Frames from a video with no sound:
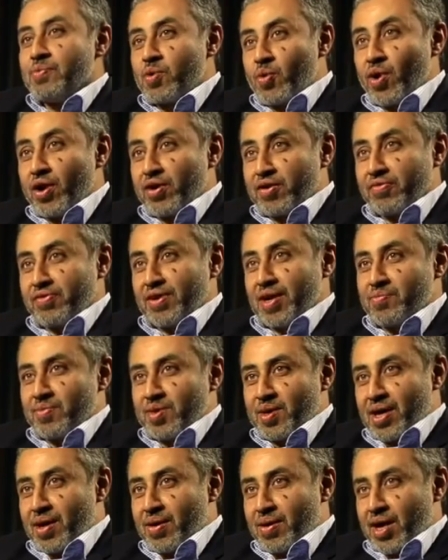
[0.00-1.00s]
I'm aware
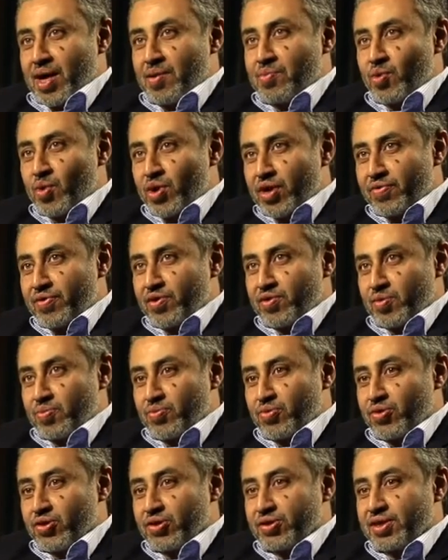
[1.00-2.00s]
of the
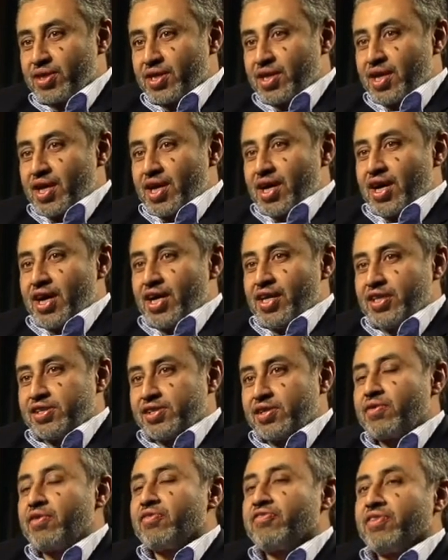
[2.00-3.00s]
report, and
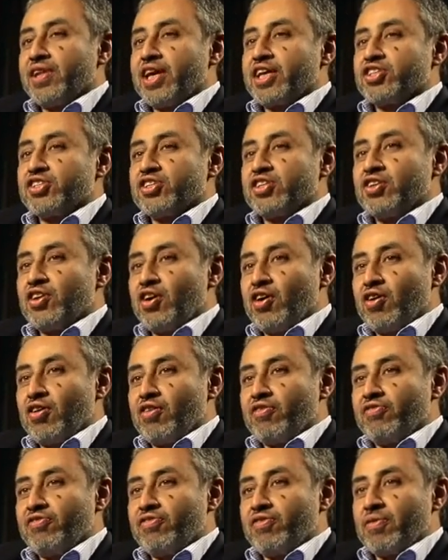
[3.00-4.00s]
it's a reflection
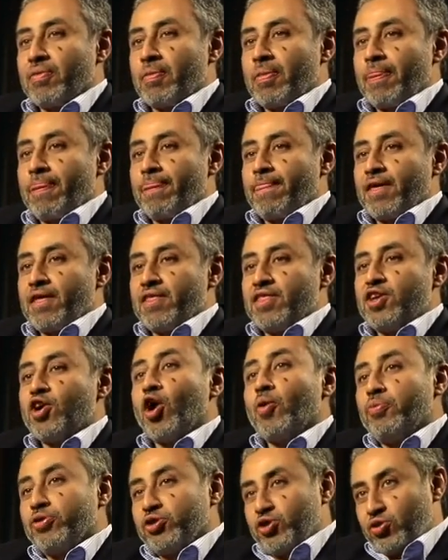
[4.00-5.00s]
of the
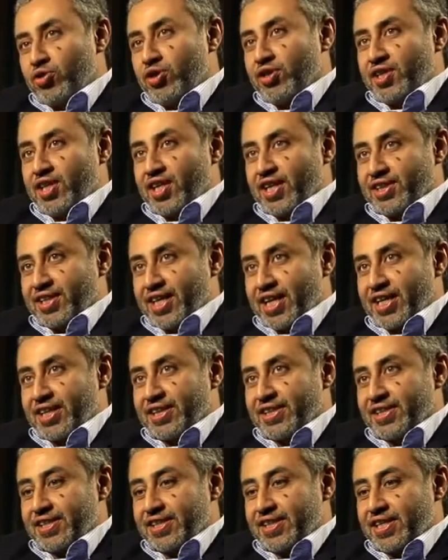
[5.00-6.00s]
opportunity at
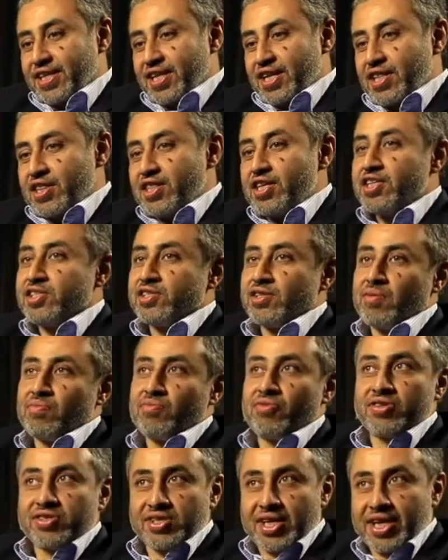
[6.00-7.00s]
hand. These
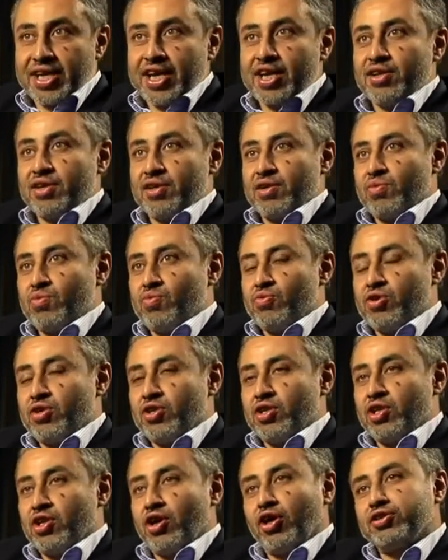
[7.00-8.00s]
numbers, again, were
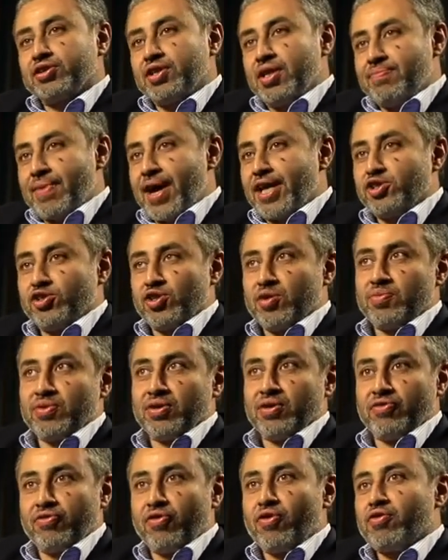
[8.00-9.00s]
not
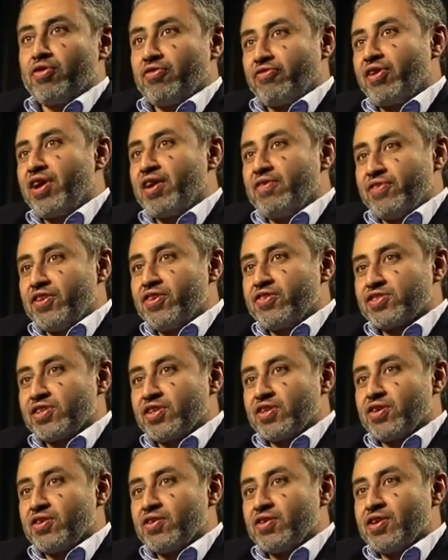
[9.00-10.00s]
imaginable 4 or 5 years
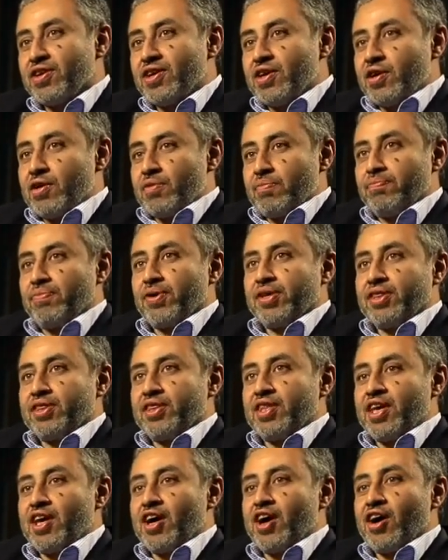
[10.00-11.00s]
ago,
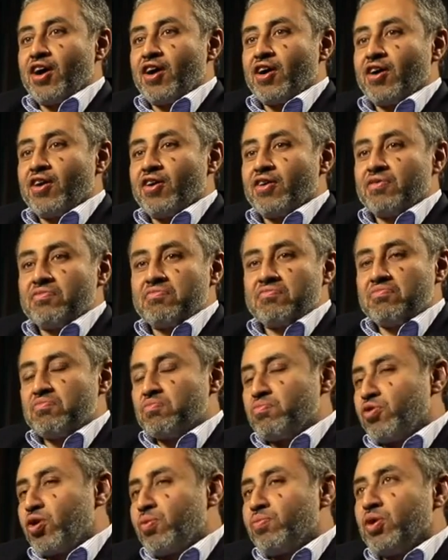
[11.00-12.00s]
but they are
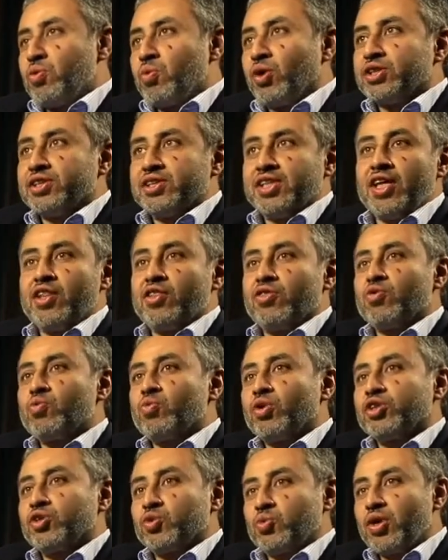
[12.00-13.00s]
probably 1/10 to
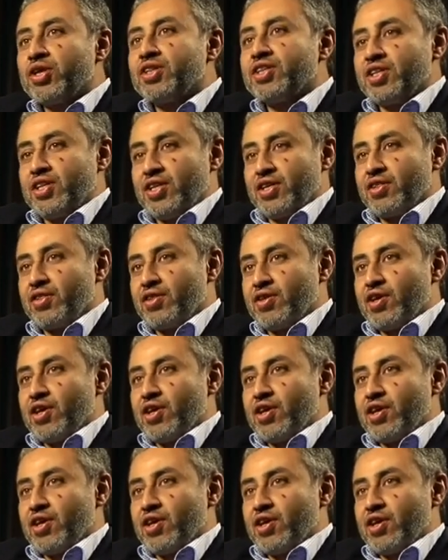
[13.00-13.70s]
1/20